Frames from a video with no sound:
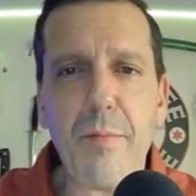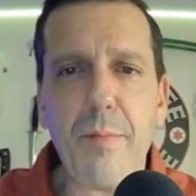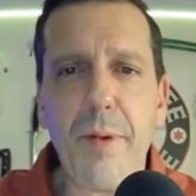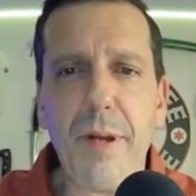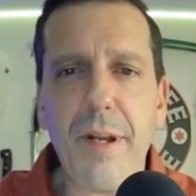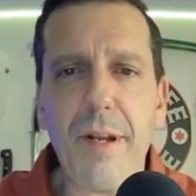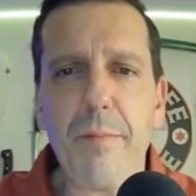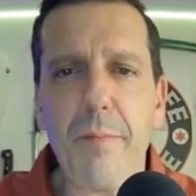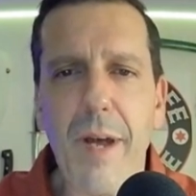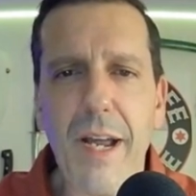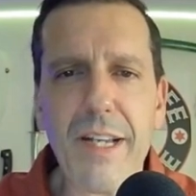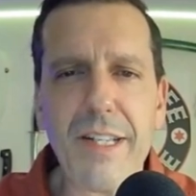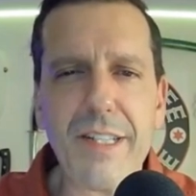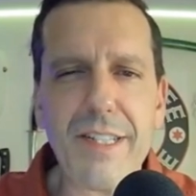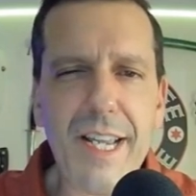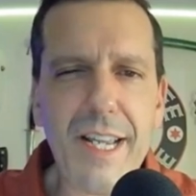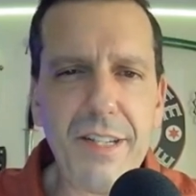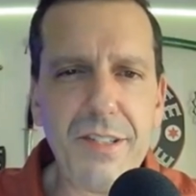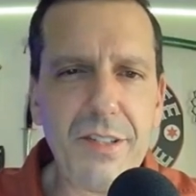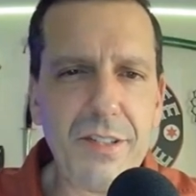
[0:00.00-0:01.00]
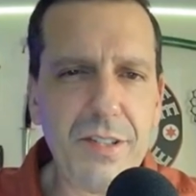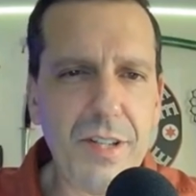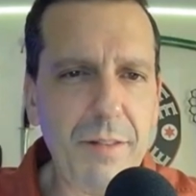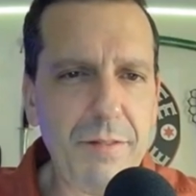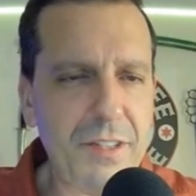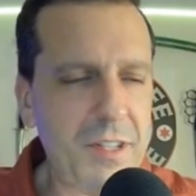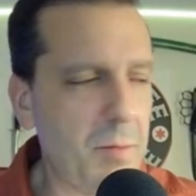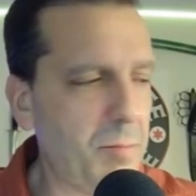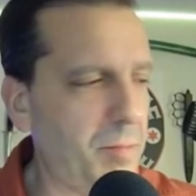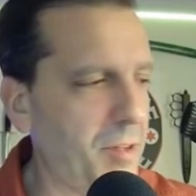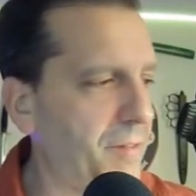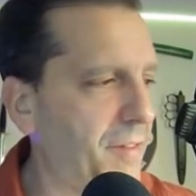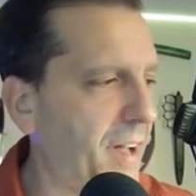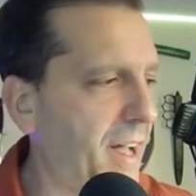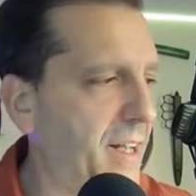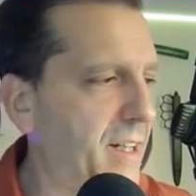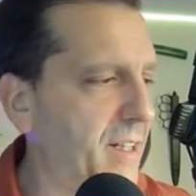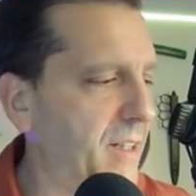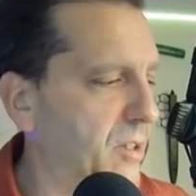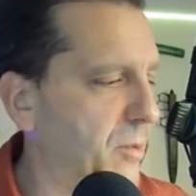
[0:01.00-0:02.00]
But my tastes have
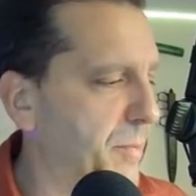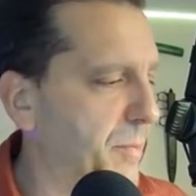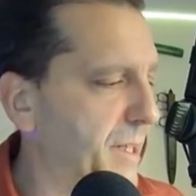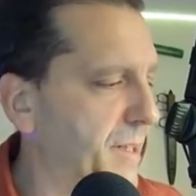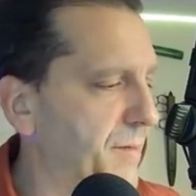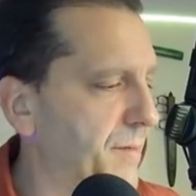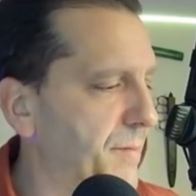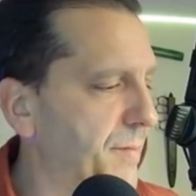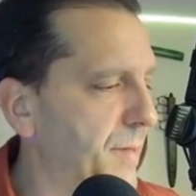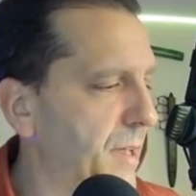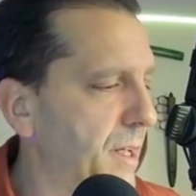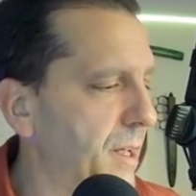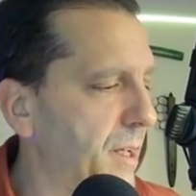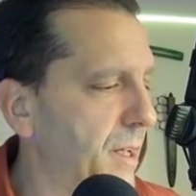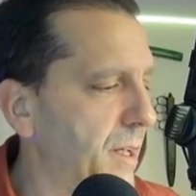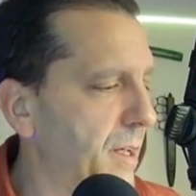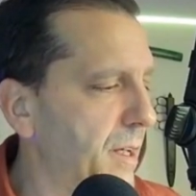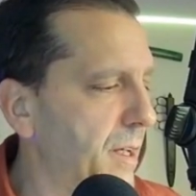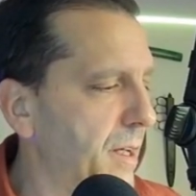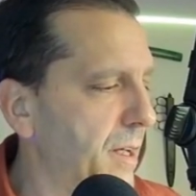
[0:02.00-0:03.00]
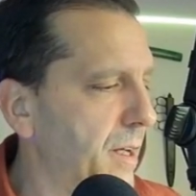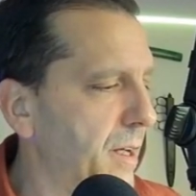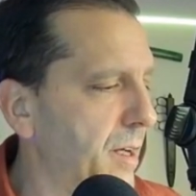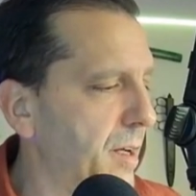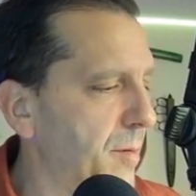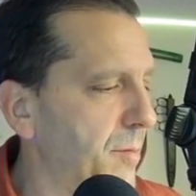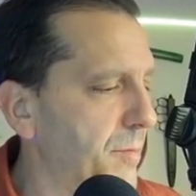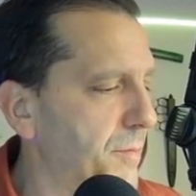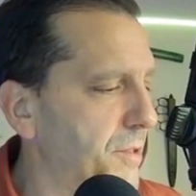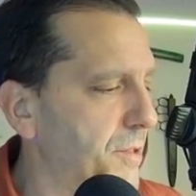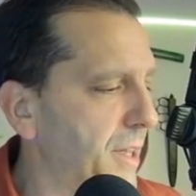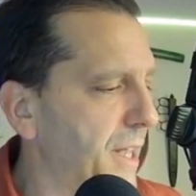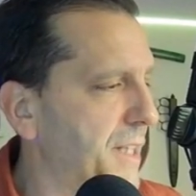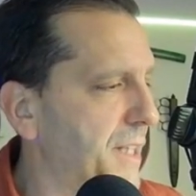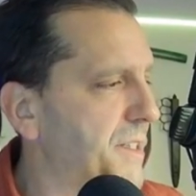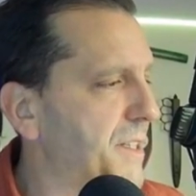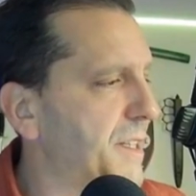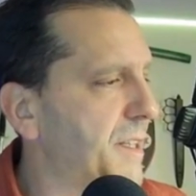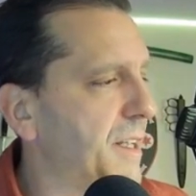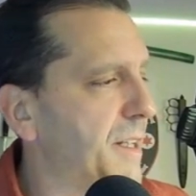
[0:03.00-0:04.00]
simplified a little bit. Um, so
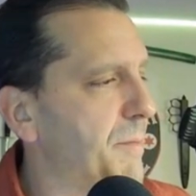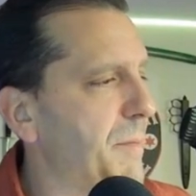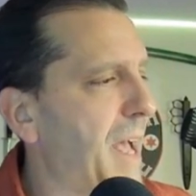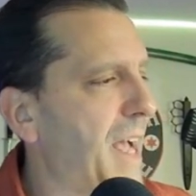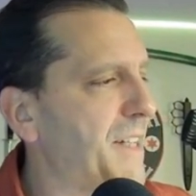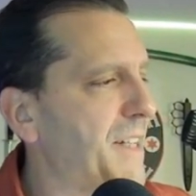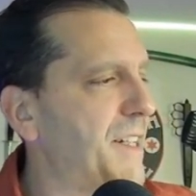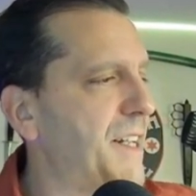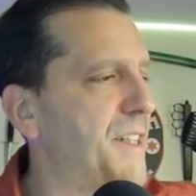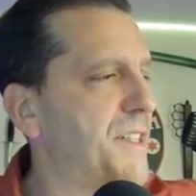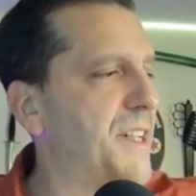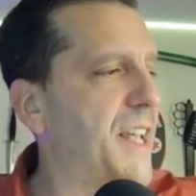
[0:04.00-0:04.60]
that's the Max Ace